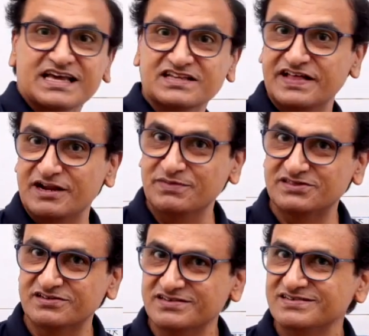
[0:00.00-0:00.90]
Is there a
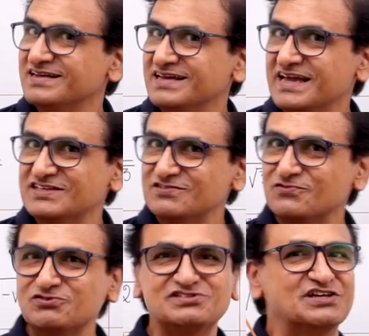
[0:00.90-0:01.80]
method? Yes,
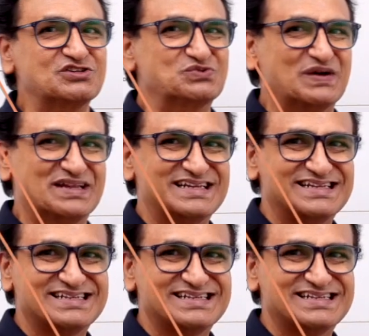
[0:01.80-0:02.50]
of course there is one.